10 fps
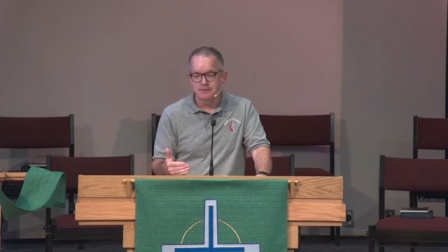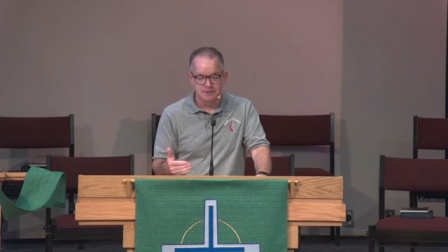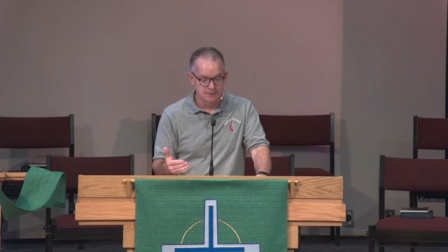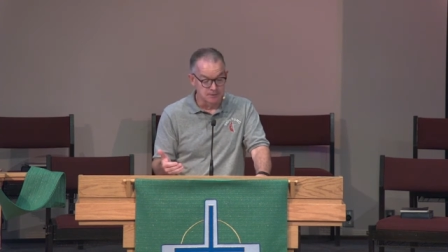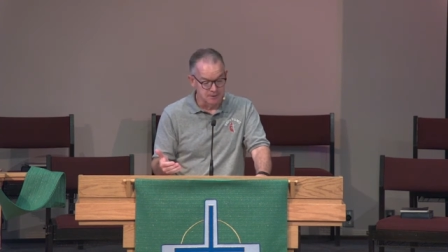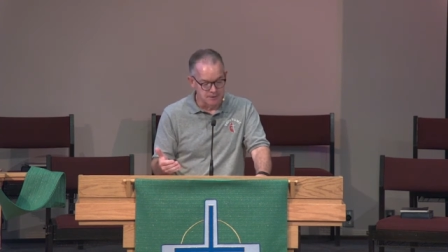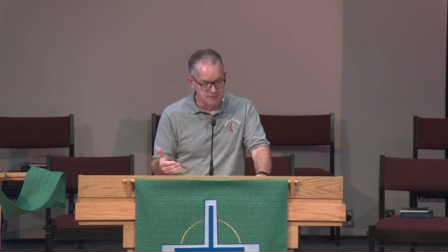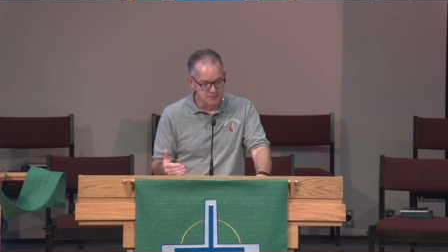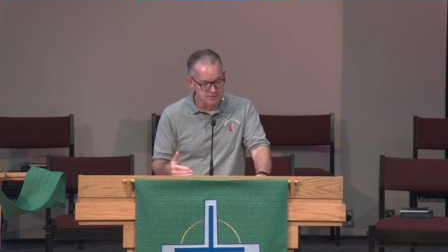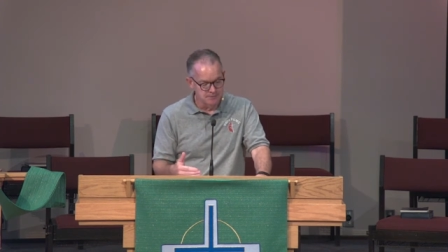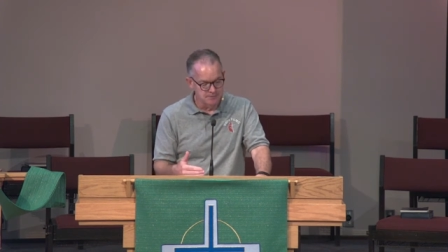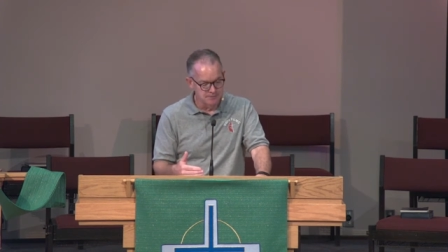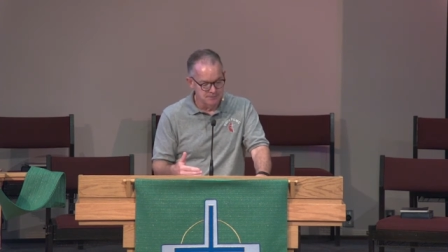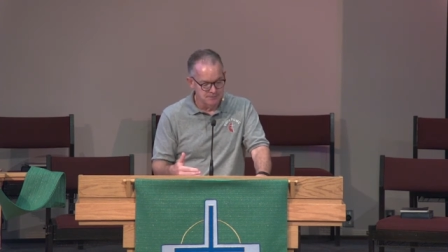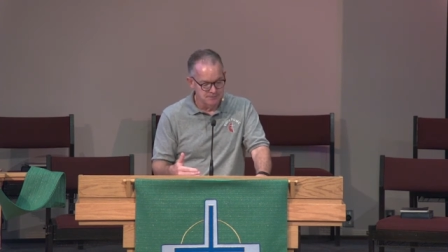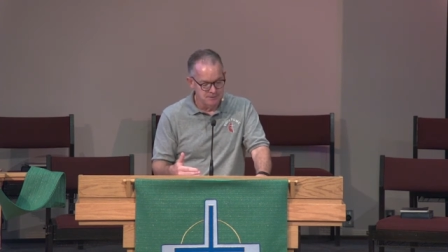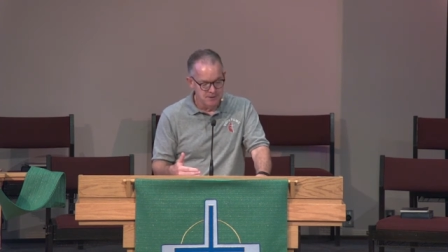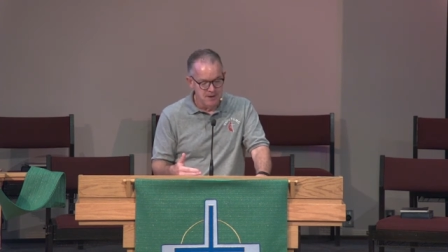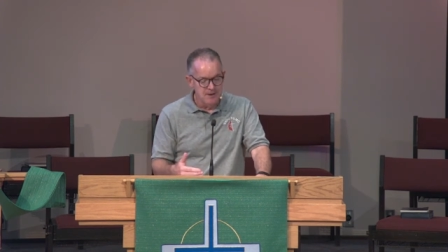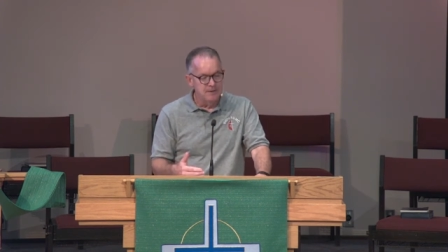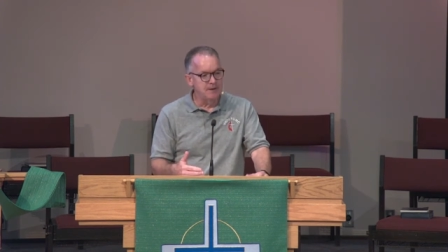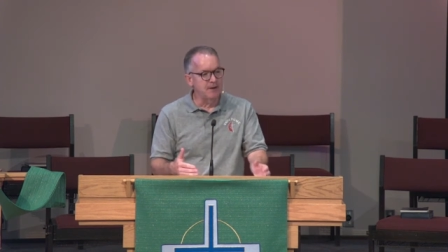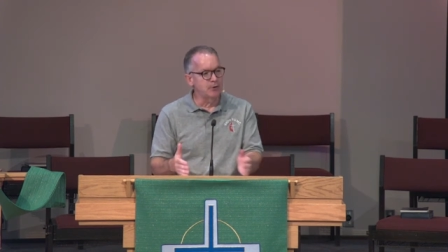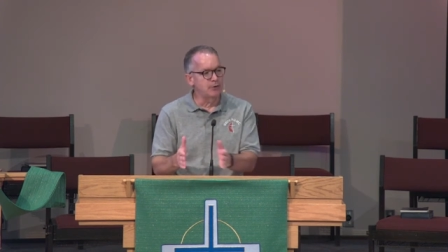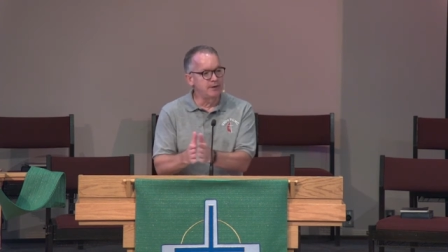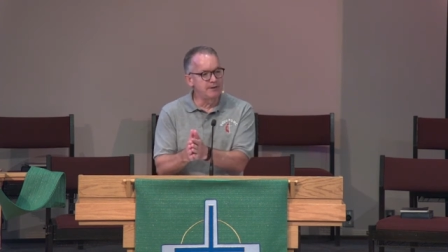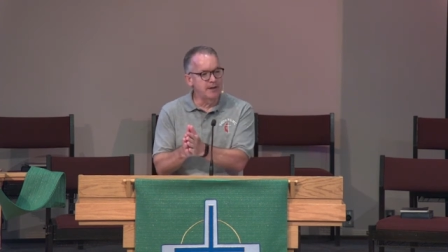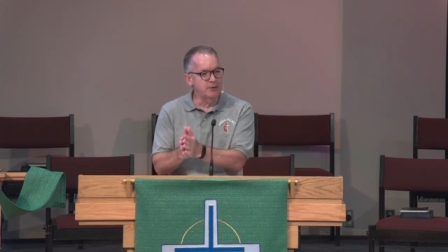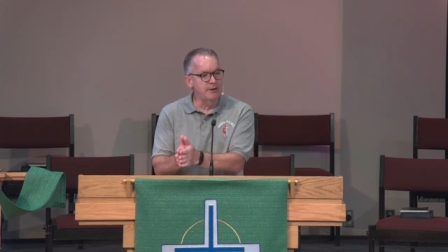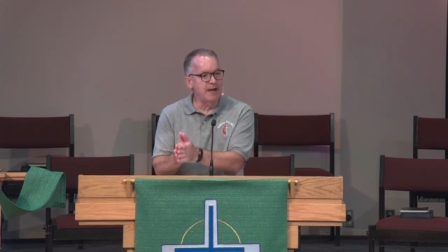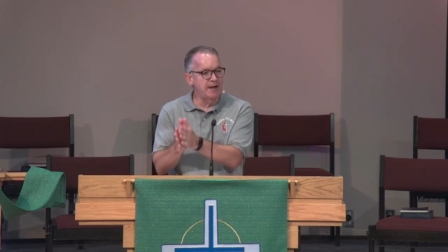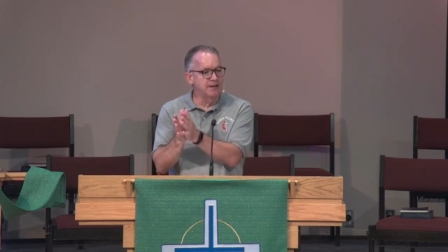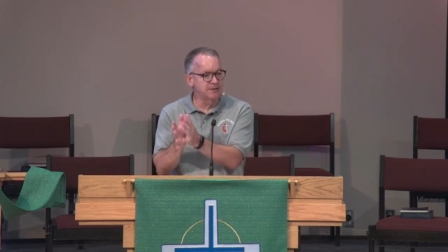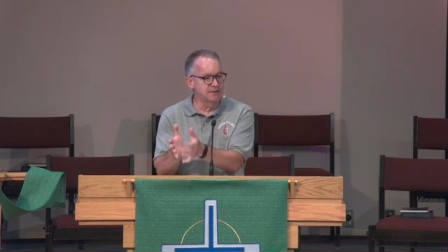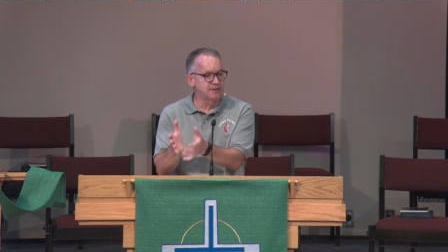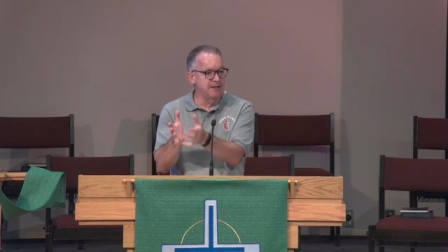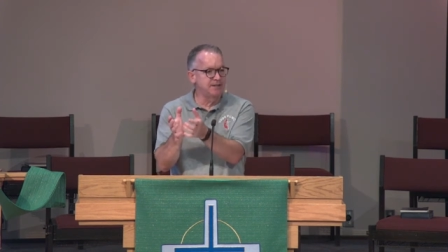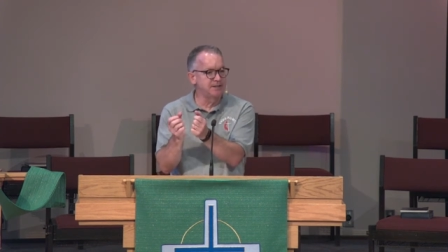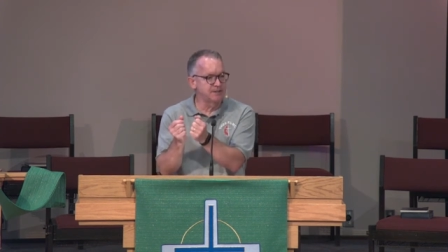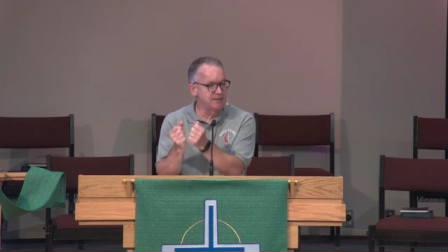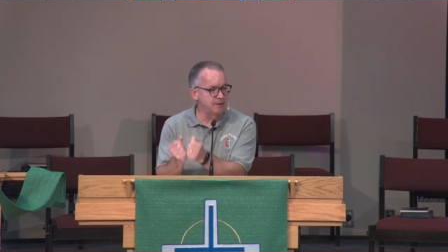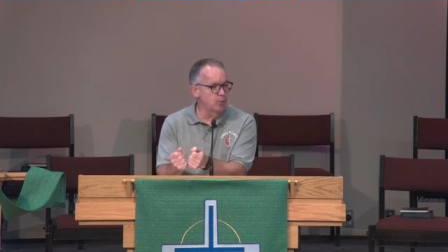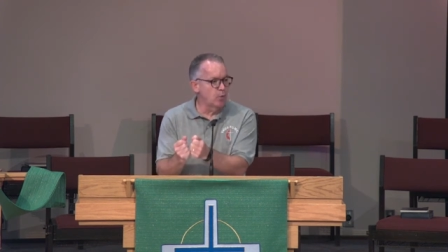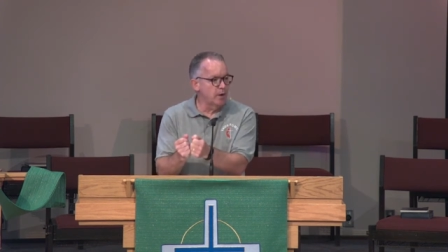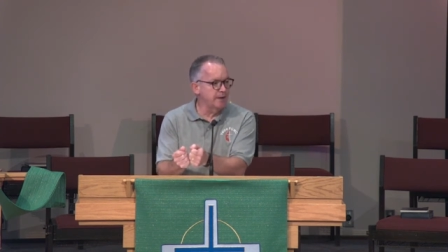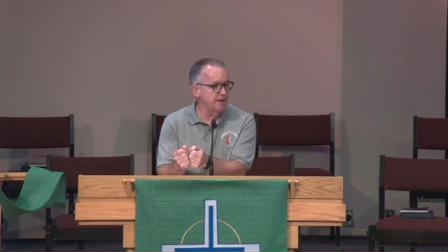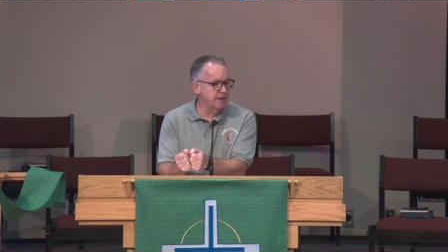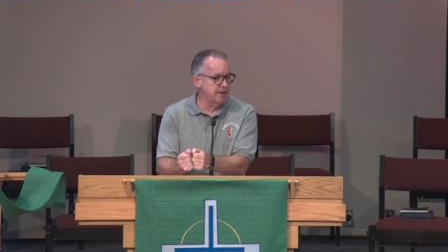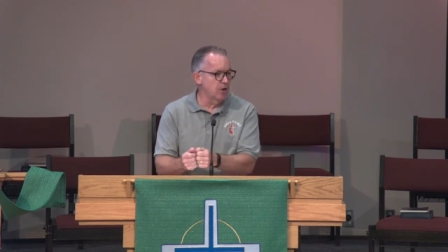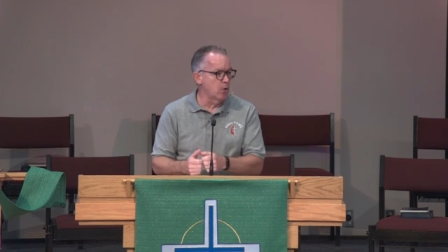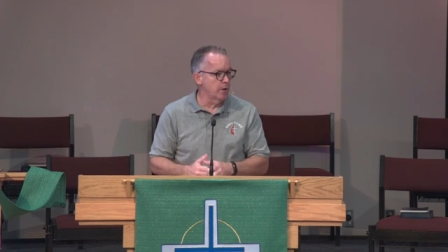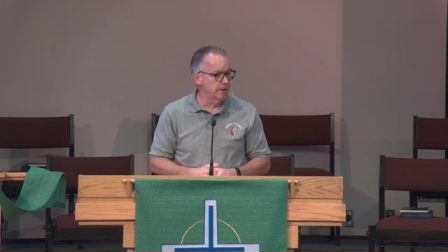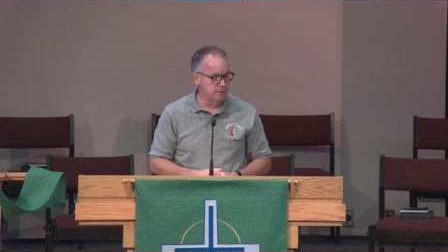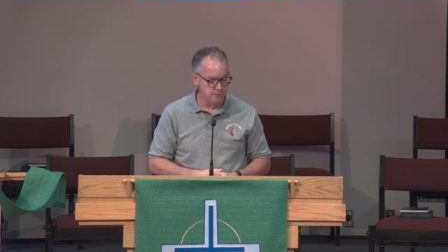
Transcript: Sorry. The other, the other day, it just, it just didn't want to get going